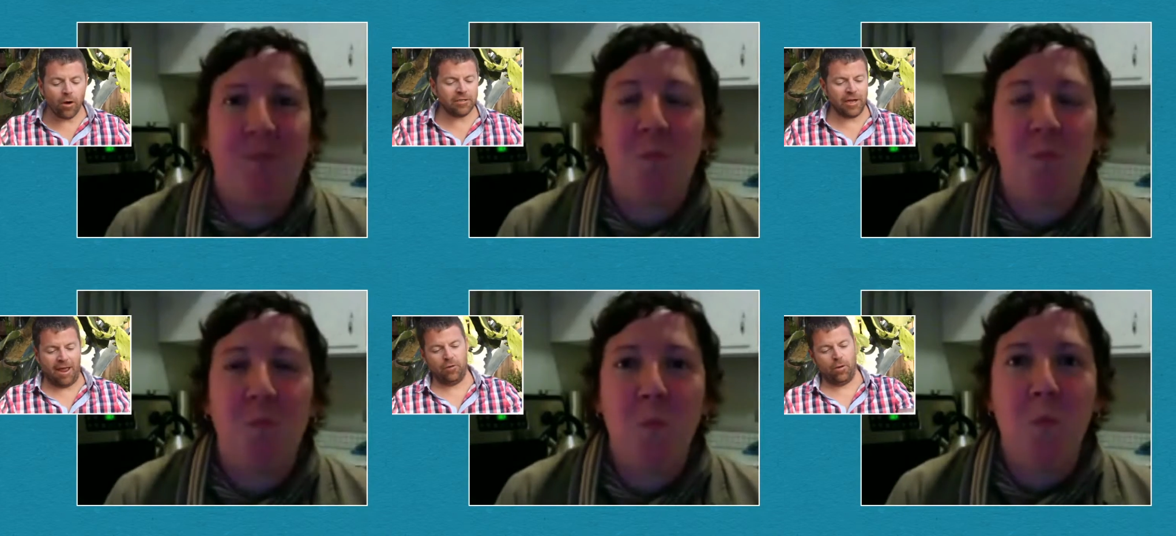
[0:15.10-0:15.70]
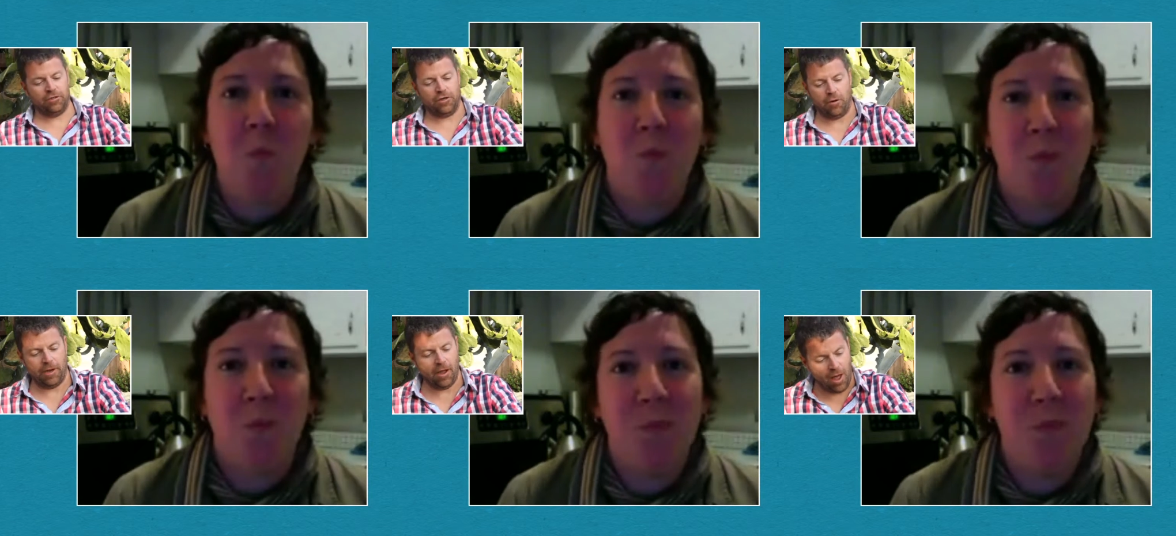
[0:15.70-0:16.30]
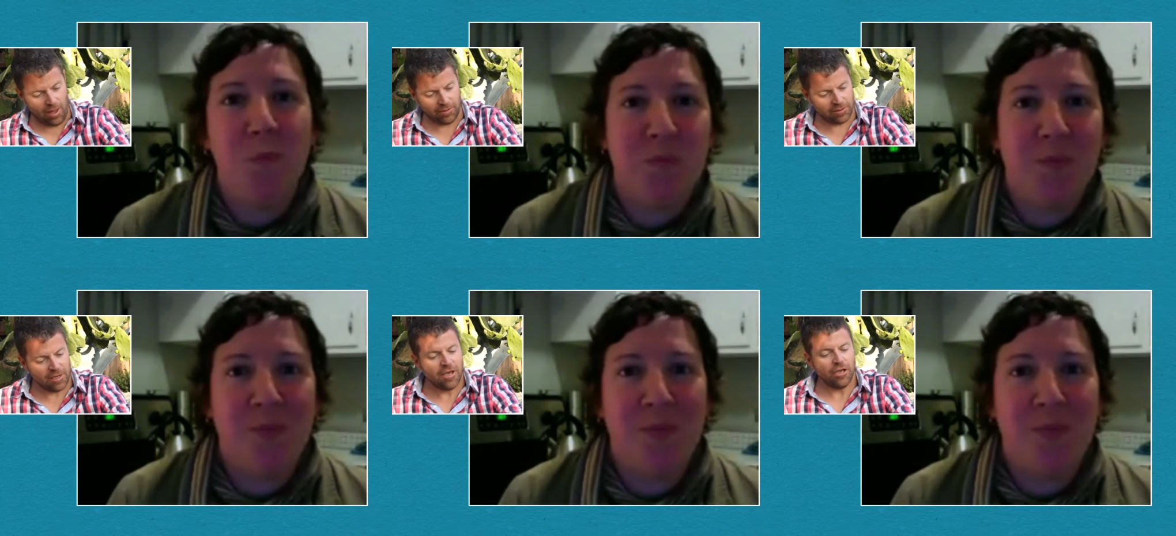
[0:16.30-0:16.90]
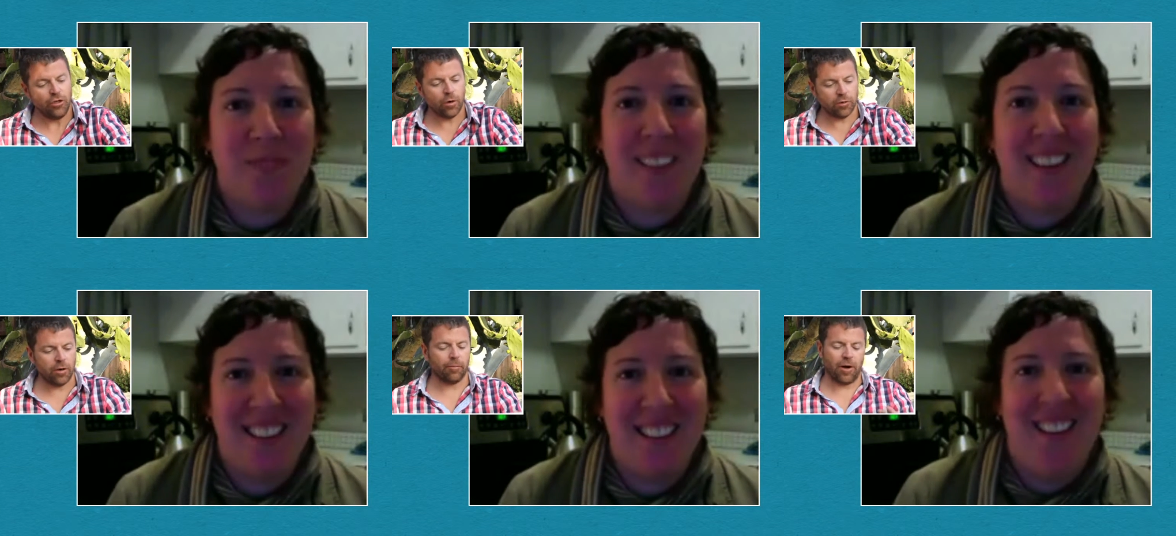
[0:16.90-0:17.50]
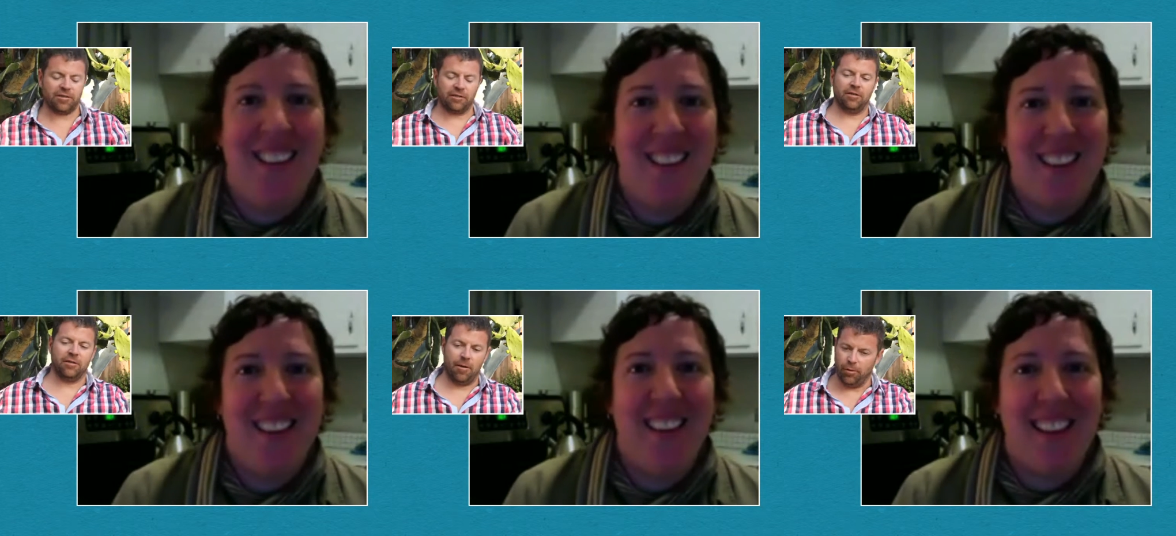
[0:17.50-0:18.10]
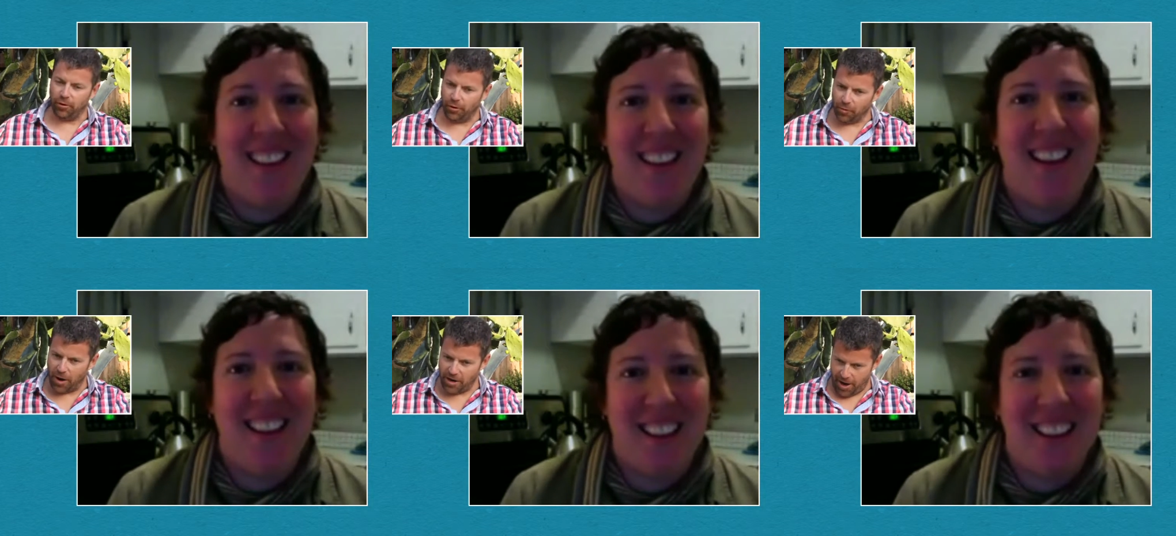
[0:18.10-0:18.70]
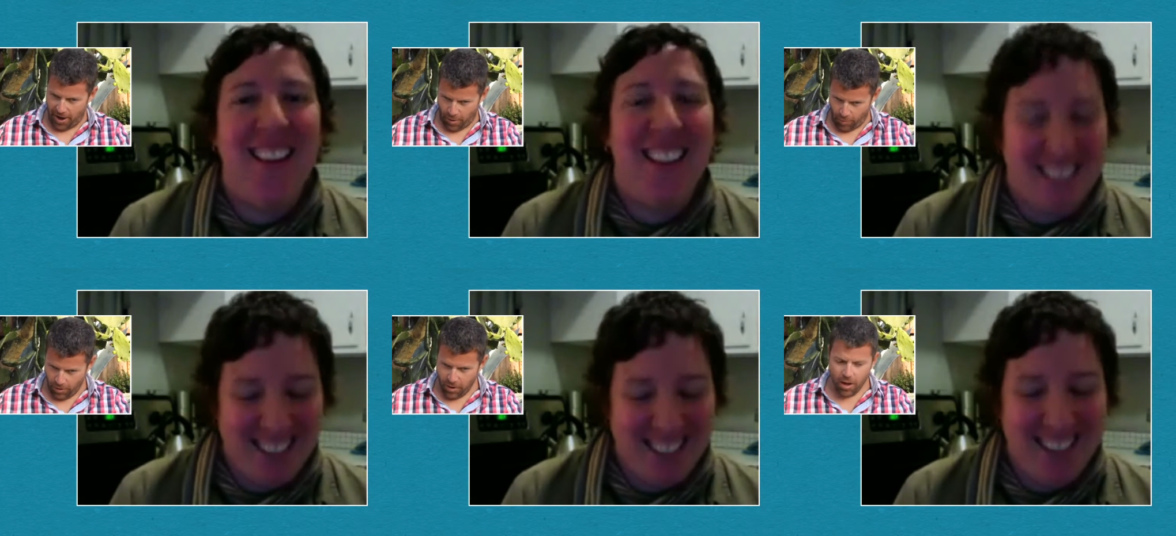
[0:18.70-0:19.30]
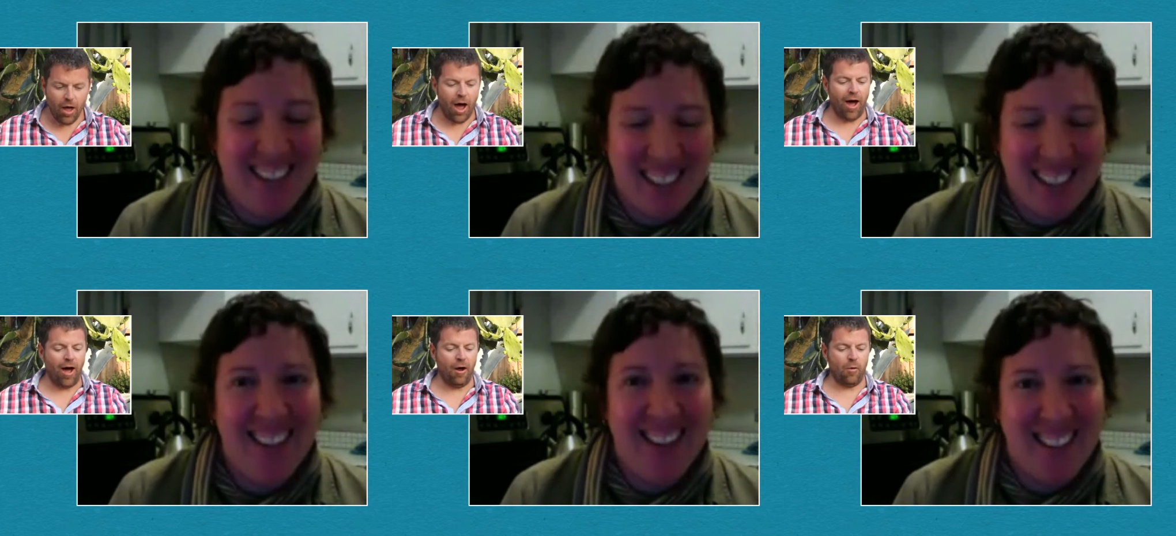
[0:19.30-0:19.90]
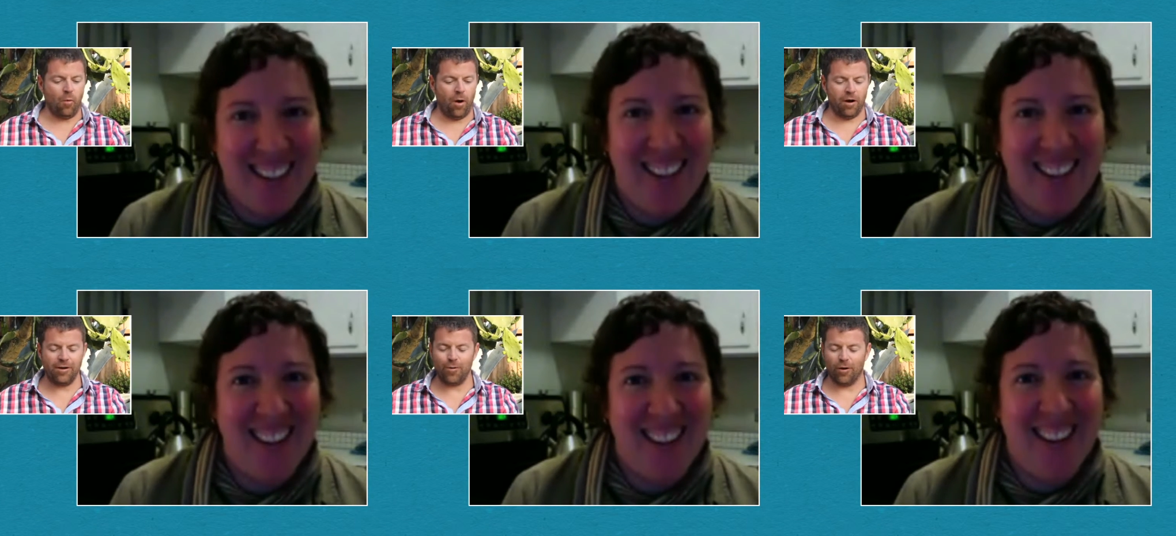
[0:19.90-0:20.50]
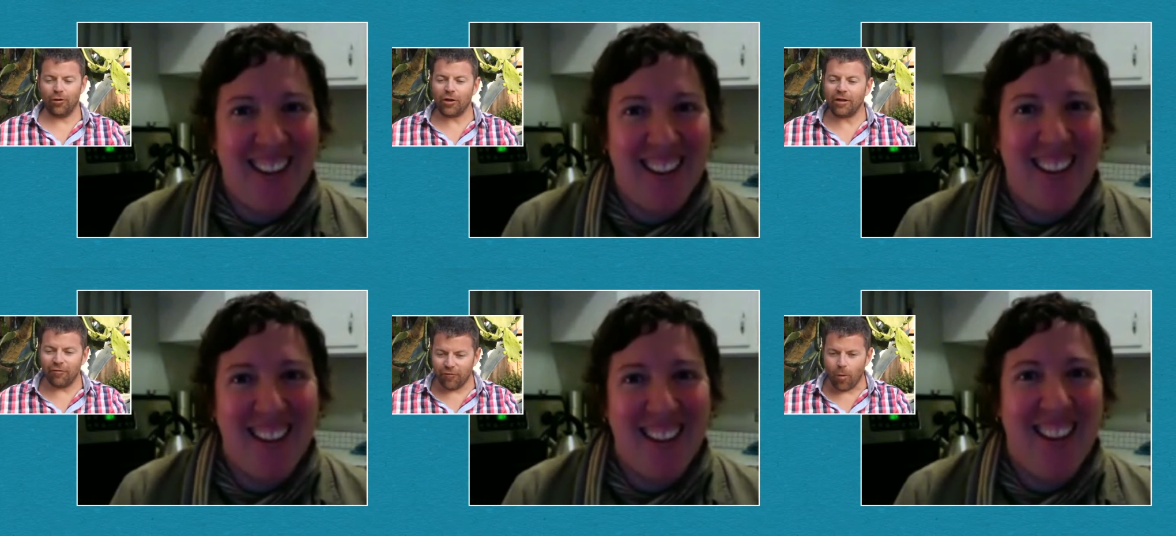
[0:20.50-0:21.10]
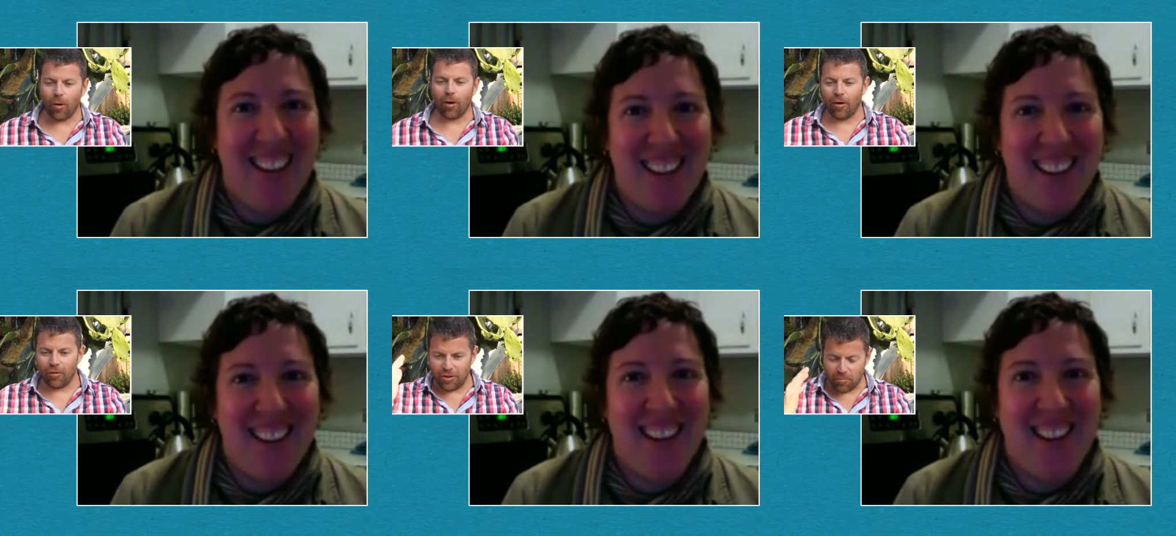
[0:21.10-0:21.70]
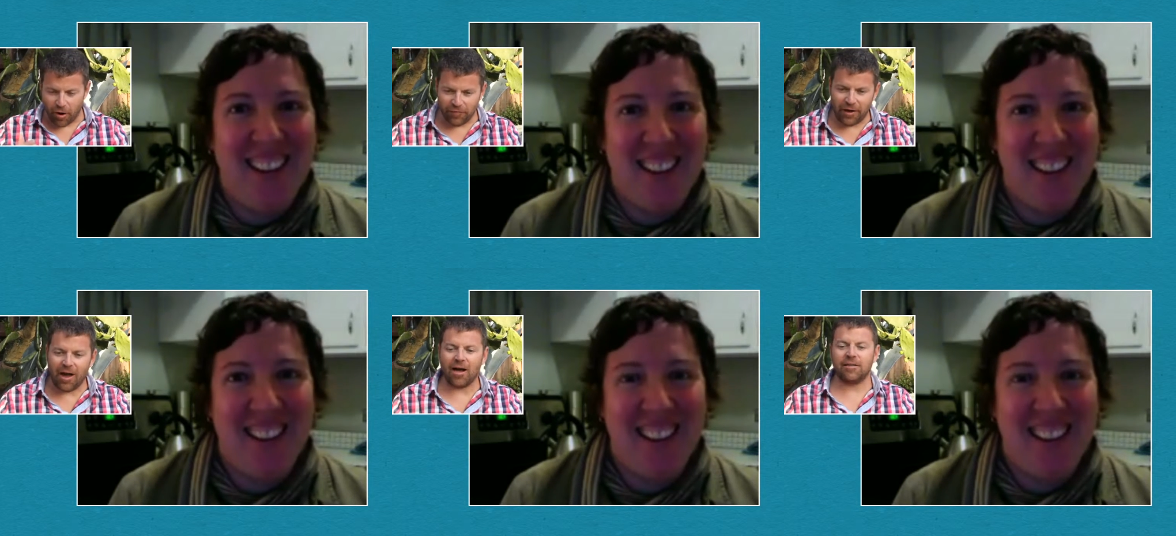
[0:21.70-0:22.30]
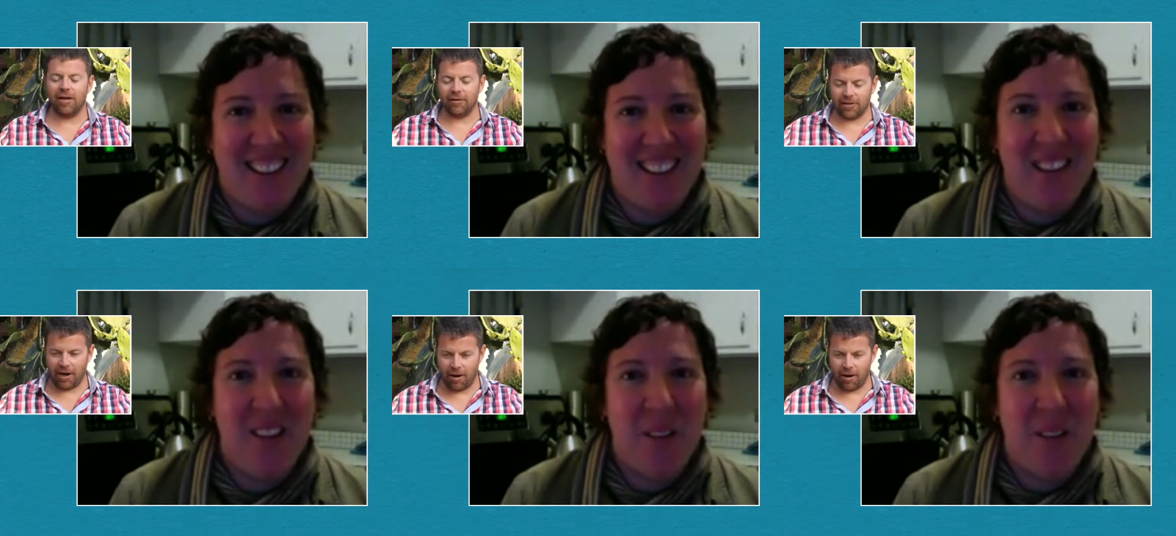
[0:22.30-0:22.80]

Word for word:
Speaker 1: wanted to have you on the show because you are doing a project on Tumblr right now uh, wherein you are looking for the perfect cocktail to